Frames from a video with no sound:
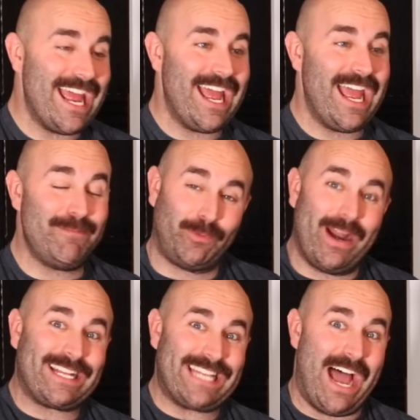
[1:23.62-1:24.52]
and
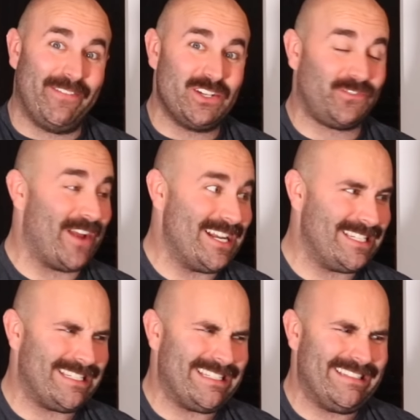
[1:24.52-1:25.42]
break down this
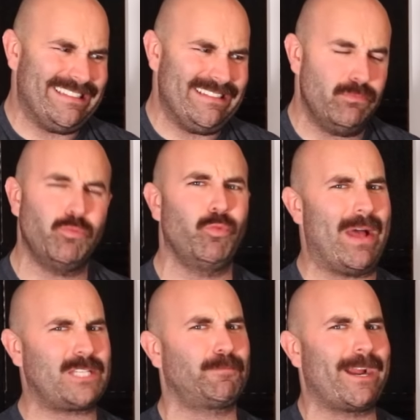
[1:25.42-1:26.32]
fin.
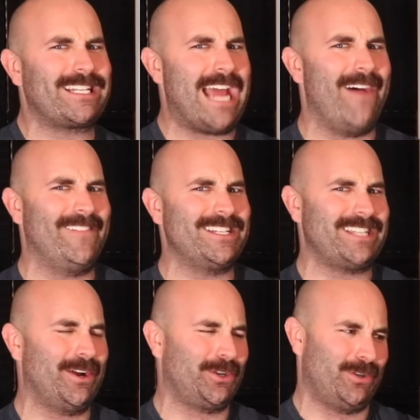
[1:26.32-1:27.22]
Let's break down this
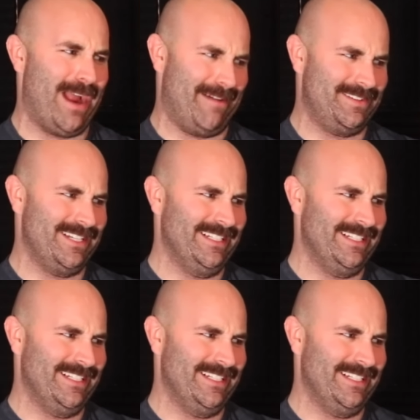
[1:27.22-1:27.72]
aircraft.